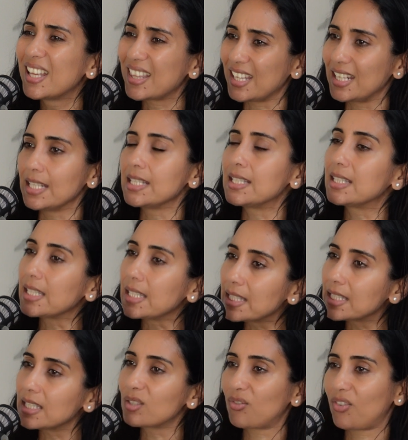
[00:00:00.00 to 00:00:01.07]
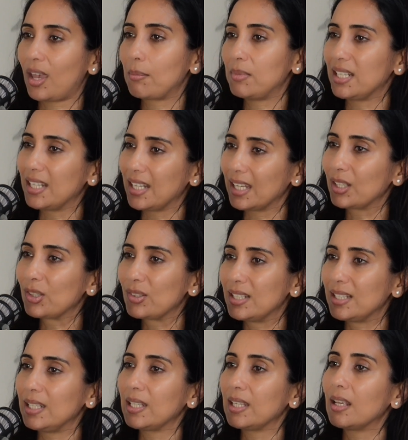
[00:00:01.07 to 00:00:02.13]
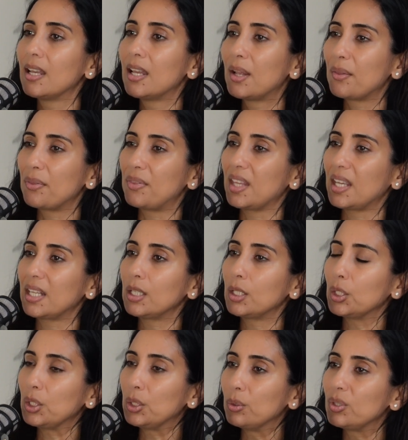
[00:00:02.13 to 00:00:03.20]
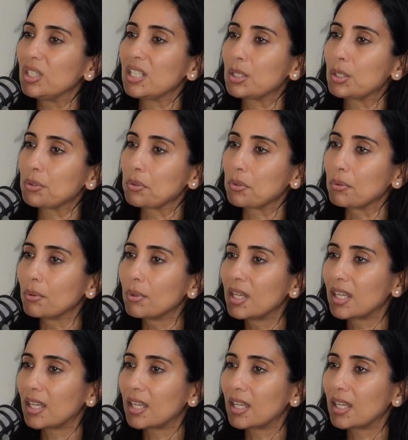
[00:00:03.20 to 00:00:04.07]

that he sees his family regularly, then you need to